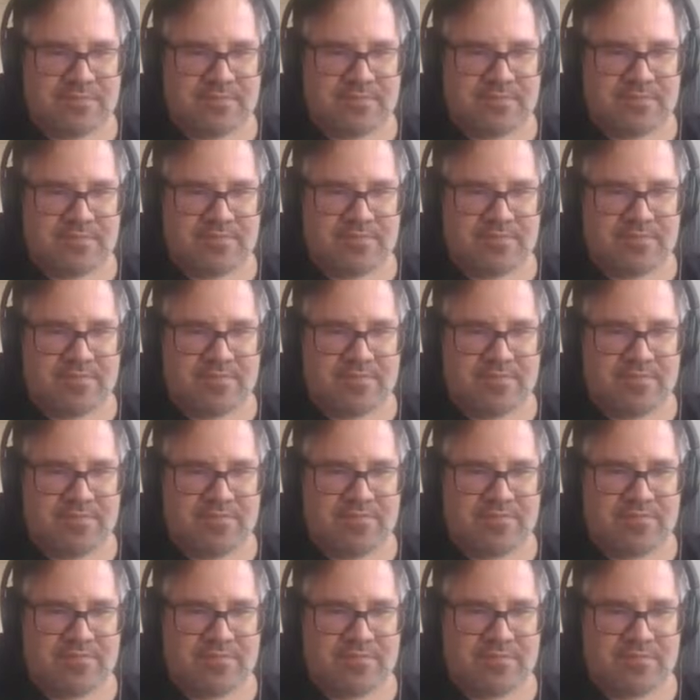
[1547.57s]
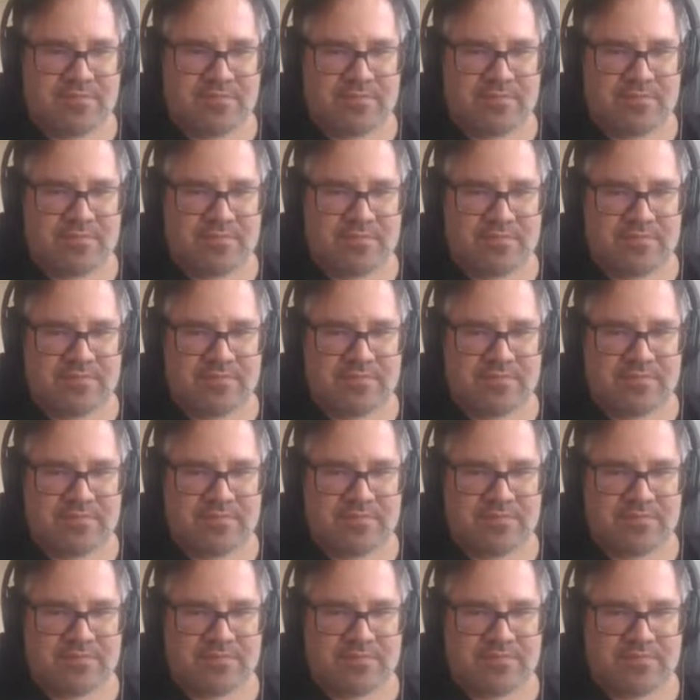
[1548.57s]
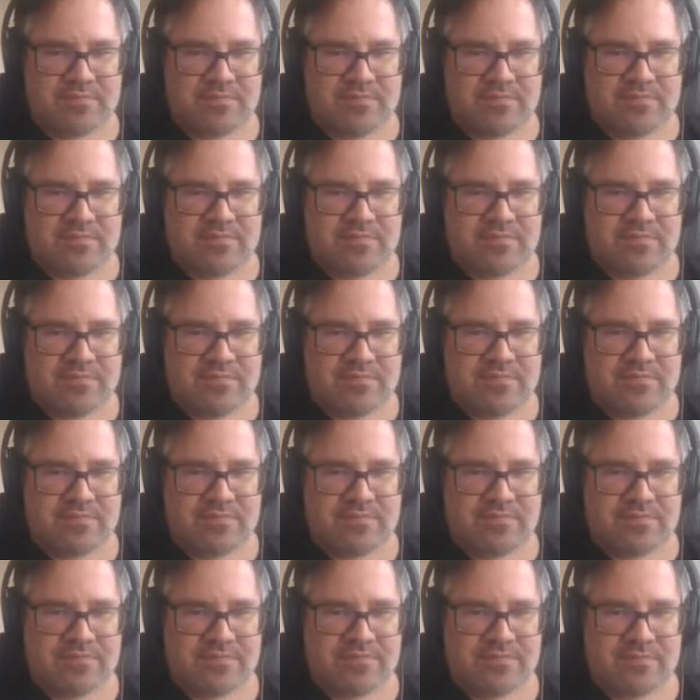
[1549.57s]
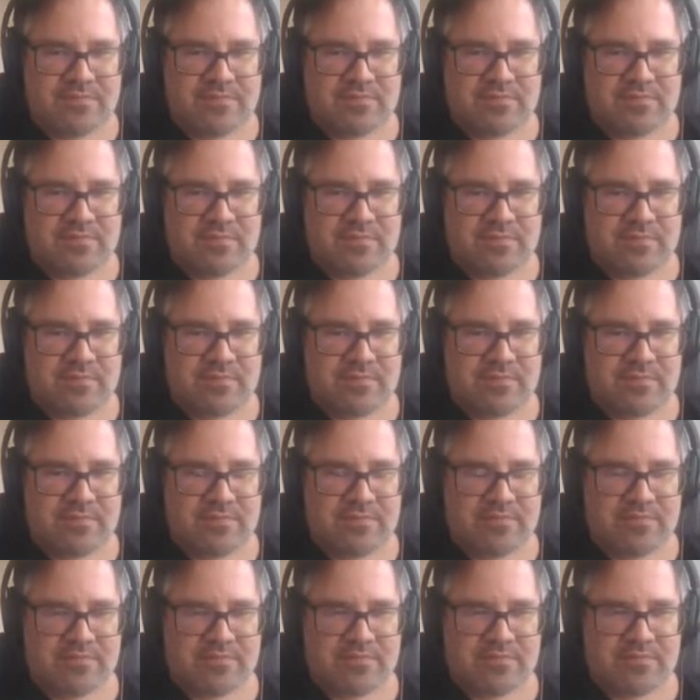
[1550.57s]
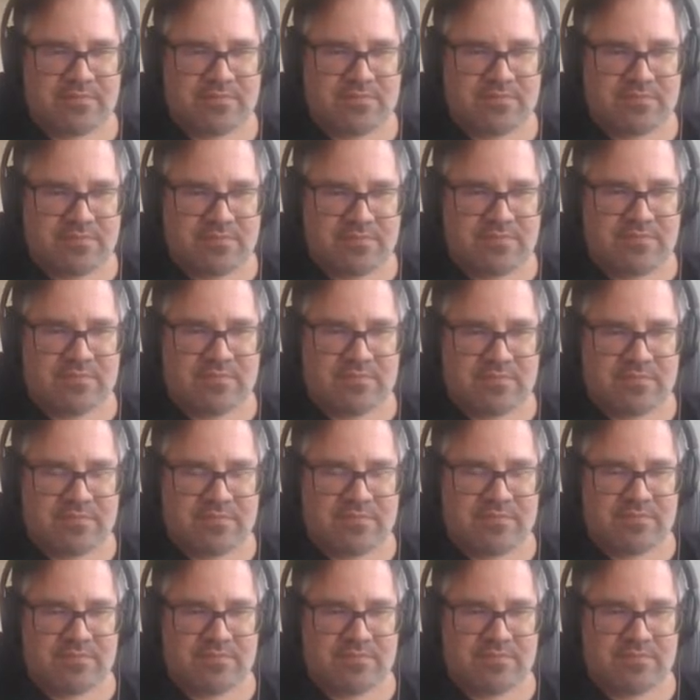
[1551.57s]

This person isn't speaking.